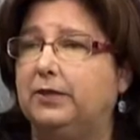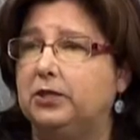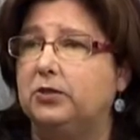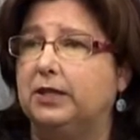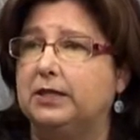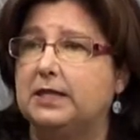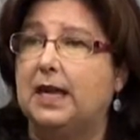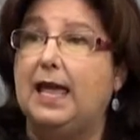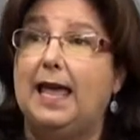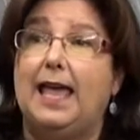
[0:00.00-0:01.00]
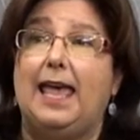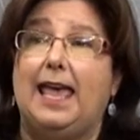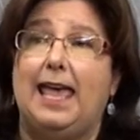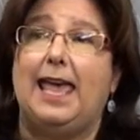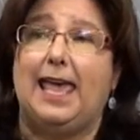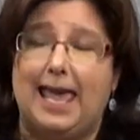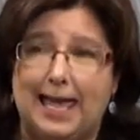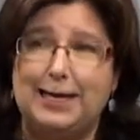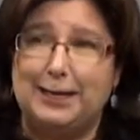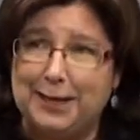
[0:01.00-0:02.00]
districts.
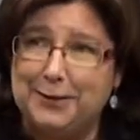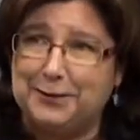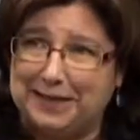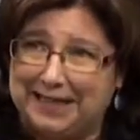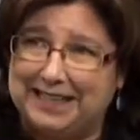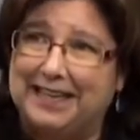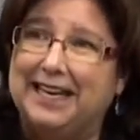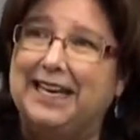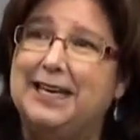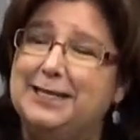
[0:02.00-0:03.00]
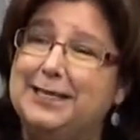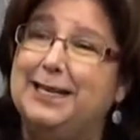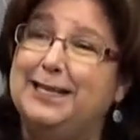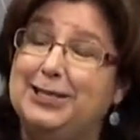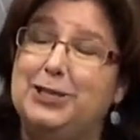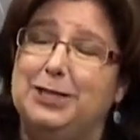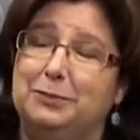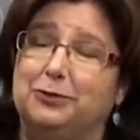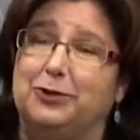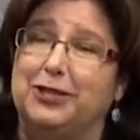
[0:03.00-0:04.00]
And another thing, is that it's
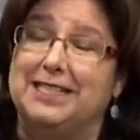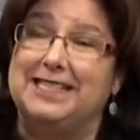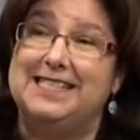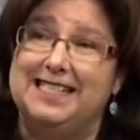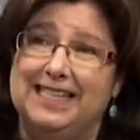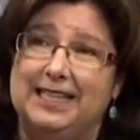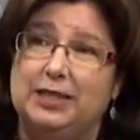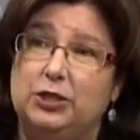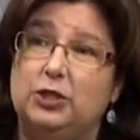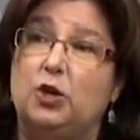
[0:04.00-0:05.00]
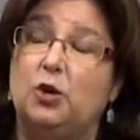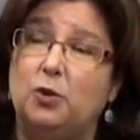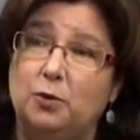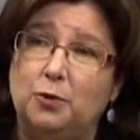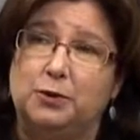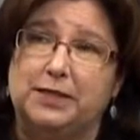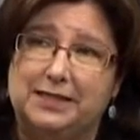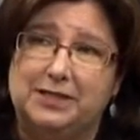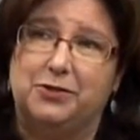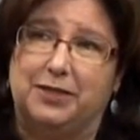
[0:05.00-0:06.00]
cheaper for the city to hold
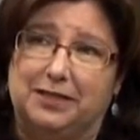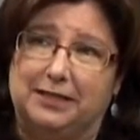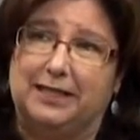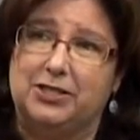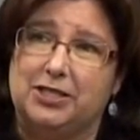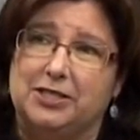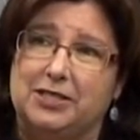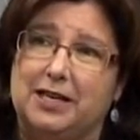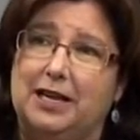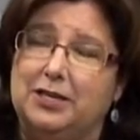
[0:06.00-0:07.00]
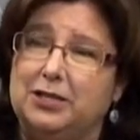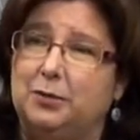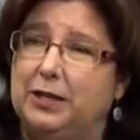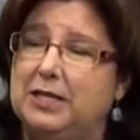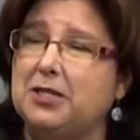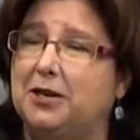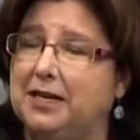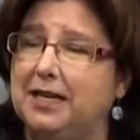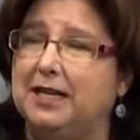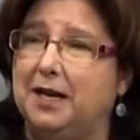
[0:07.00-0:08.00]
district elections. So in these
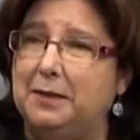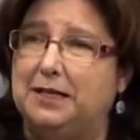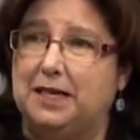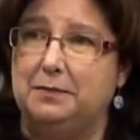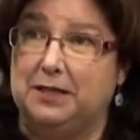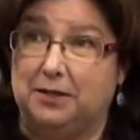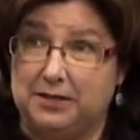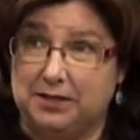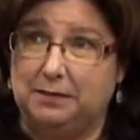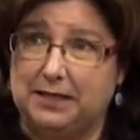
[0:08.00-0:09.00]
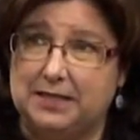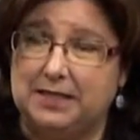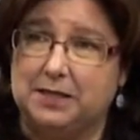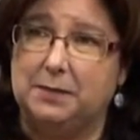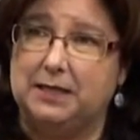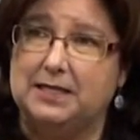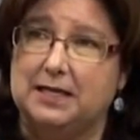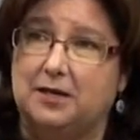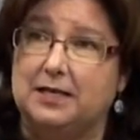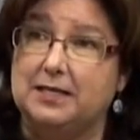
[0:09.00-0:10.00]
hard economic times, it also makes sense because
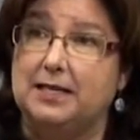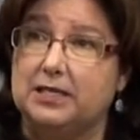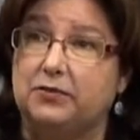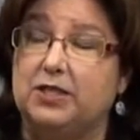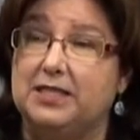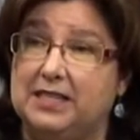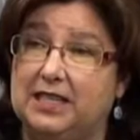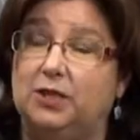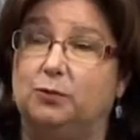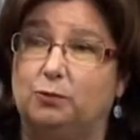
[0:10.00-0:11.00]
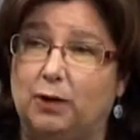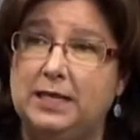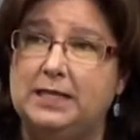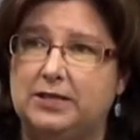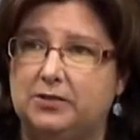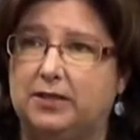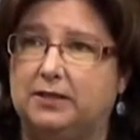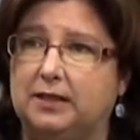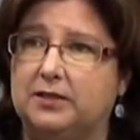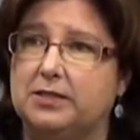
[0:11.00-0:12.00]
it costs less for the city to run district
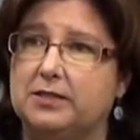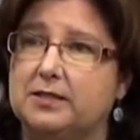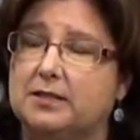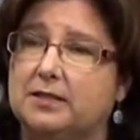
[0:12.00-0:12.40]
elections.